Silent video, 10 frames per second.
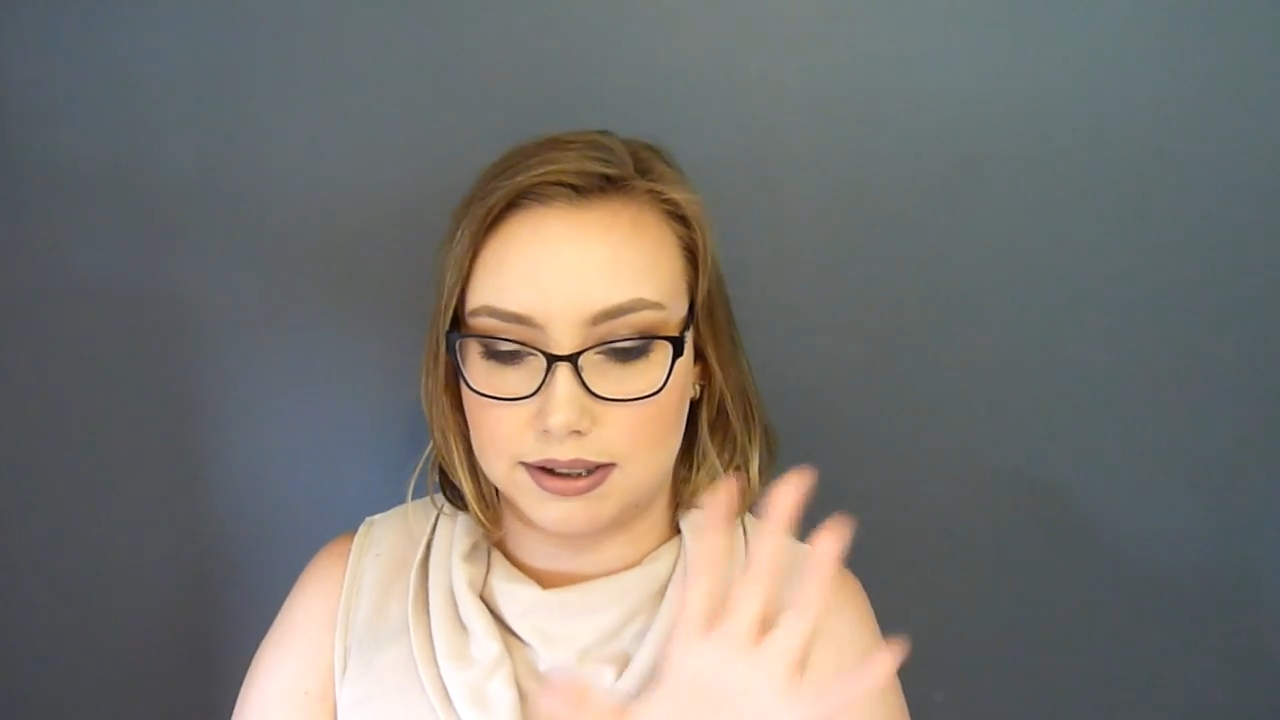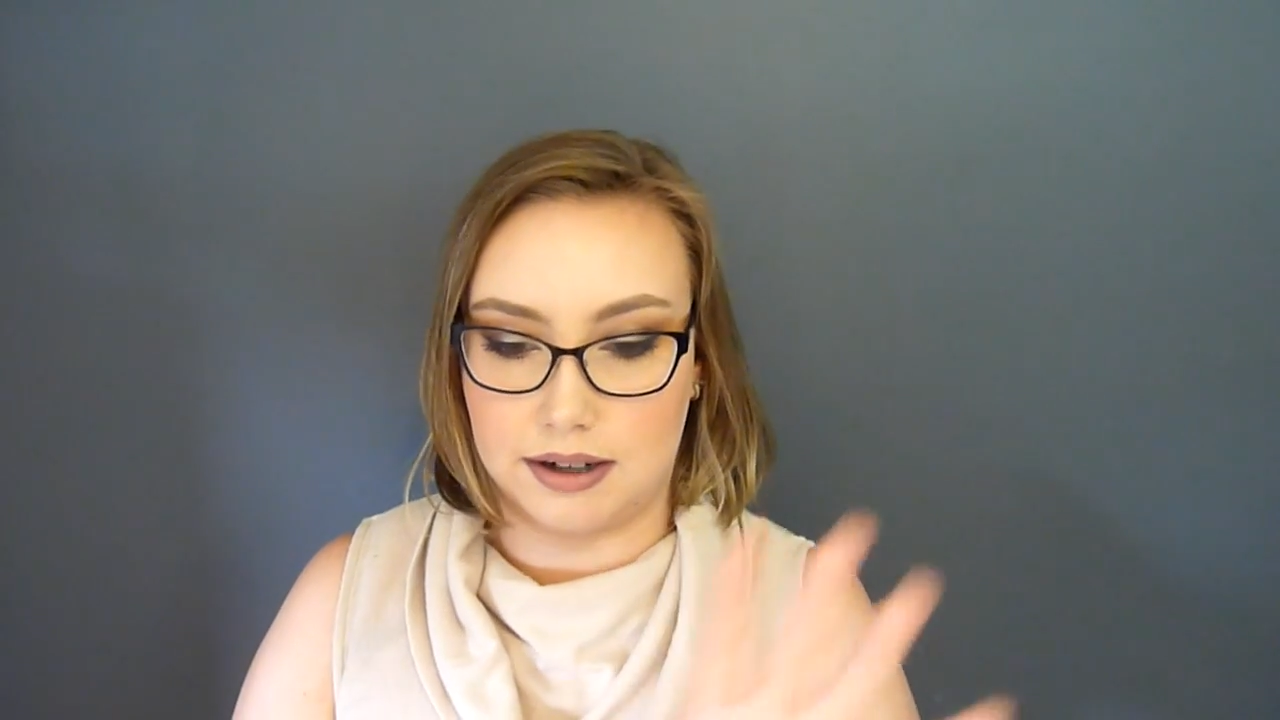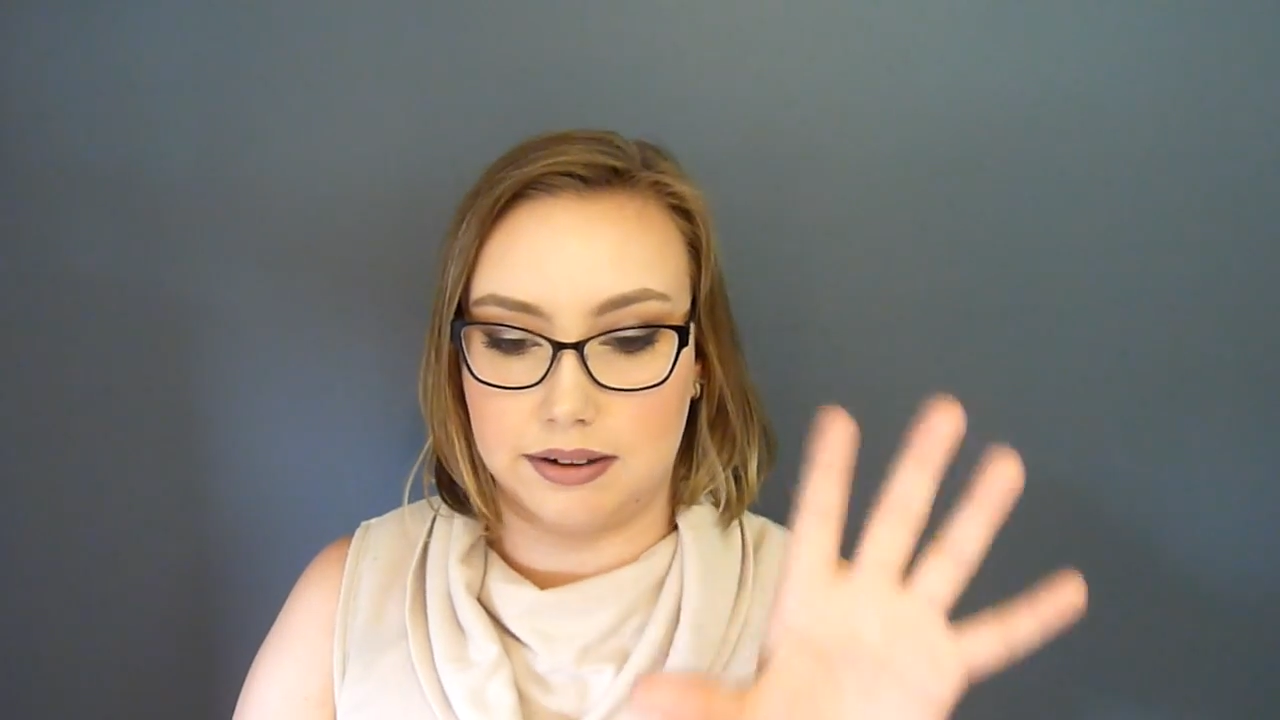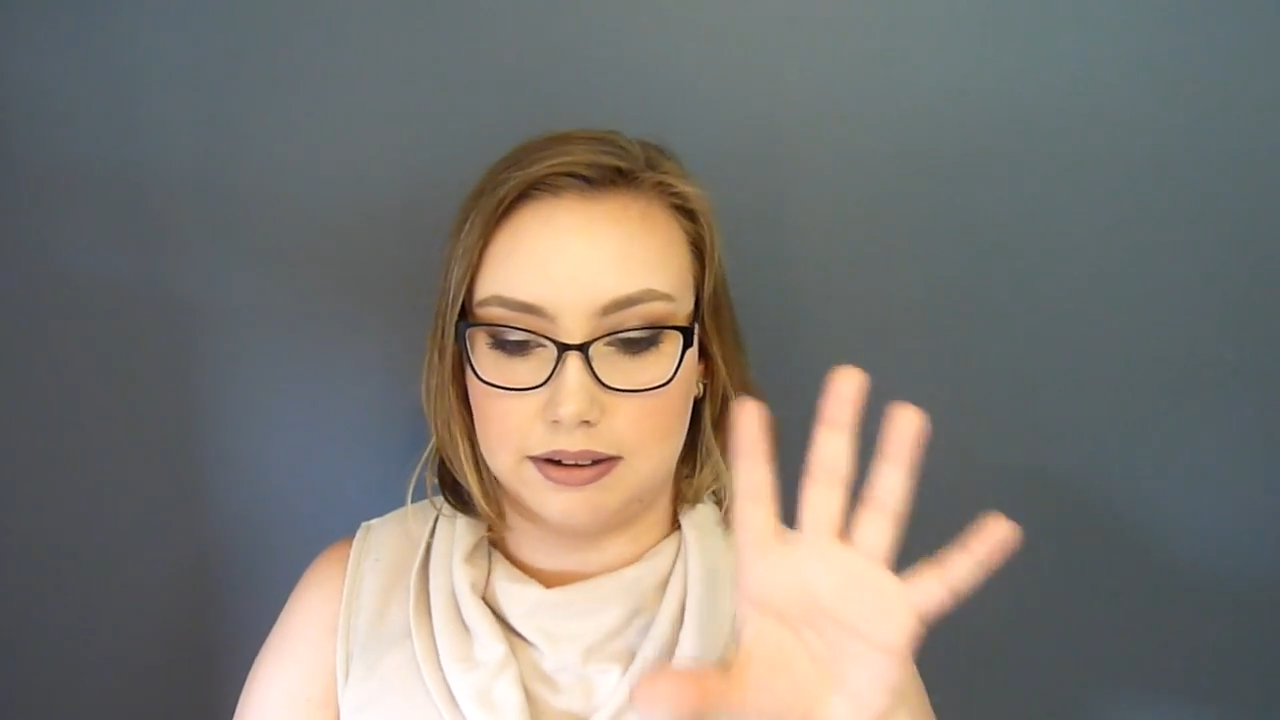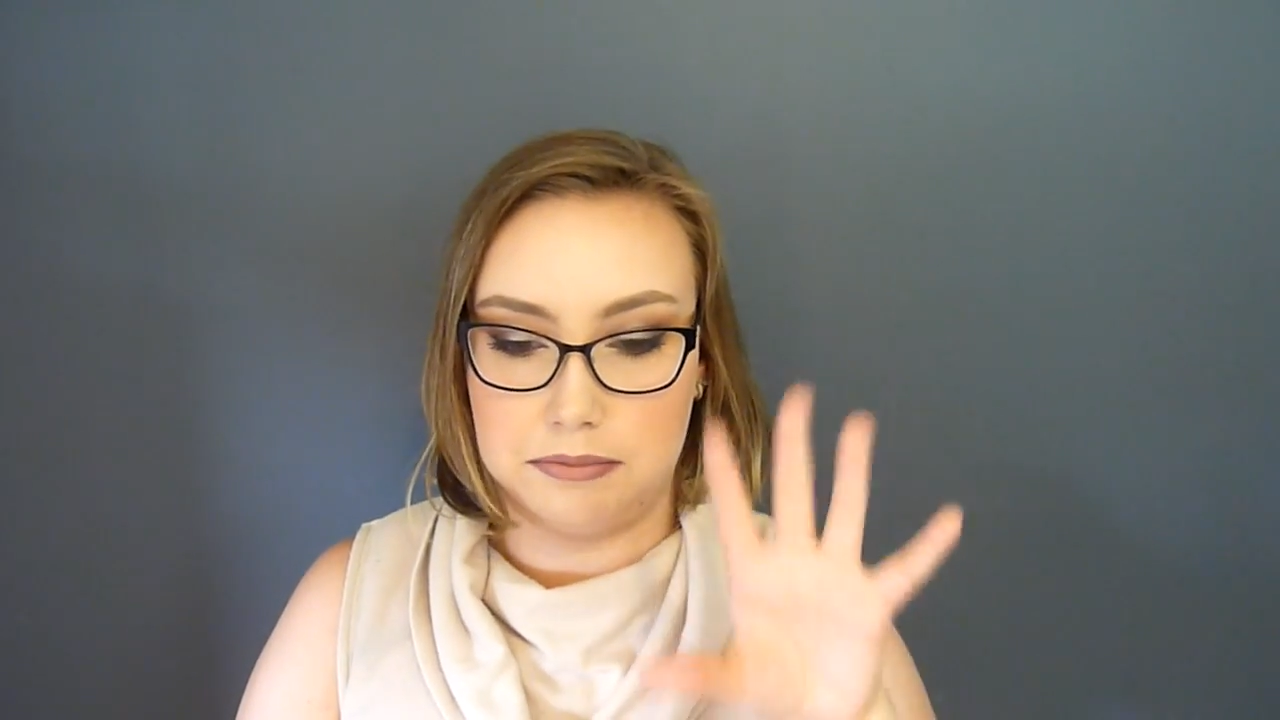currently